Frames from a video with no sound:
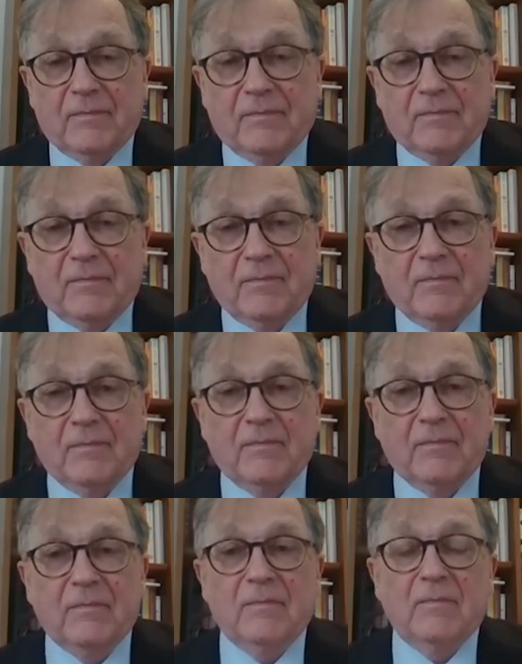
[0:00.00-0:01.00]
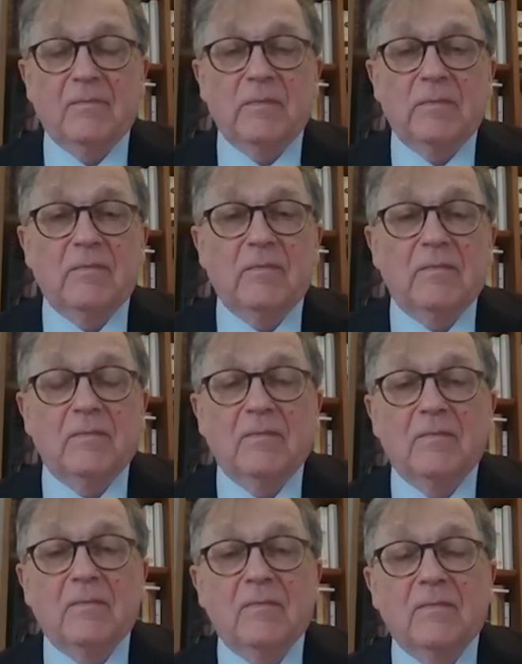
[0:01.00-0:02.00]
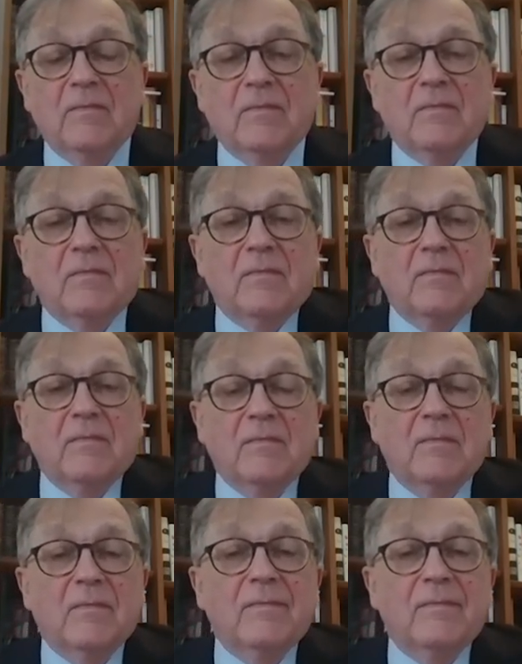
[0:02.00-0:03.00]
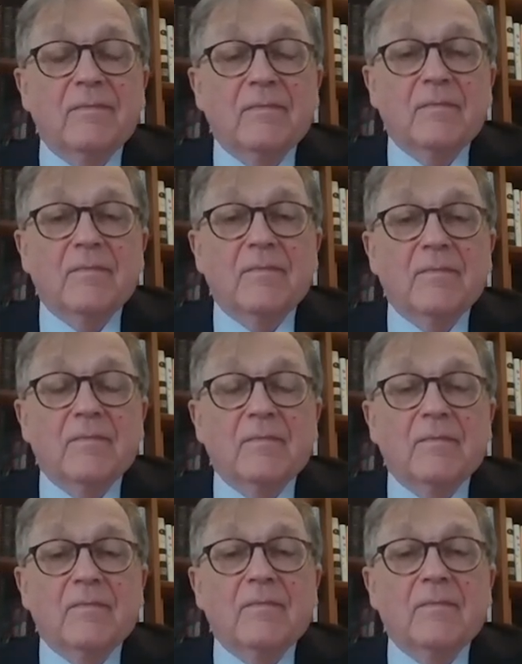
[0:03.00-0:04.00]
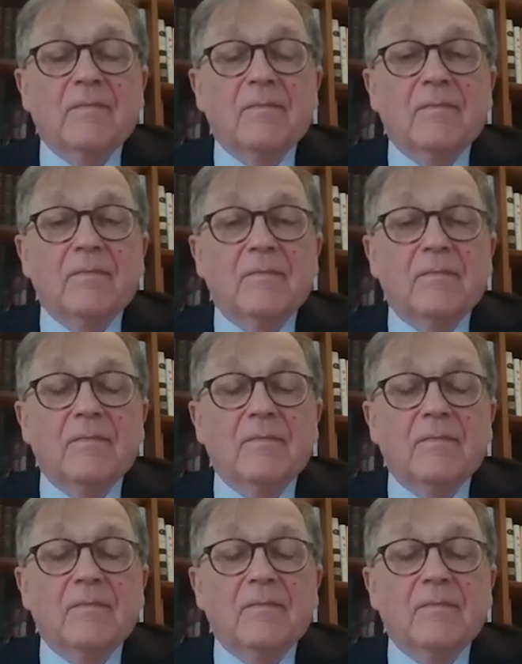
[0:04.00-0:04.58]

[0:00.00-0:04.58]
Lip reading: [no speech]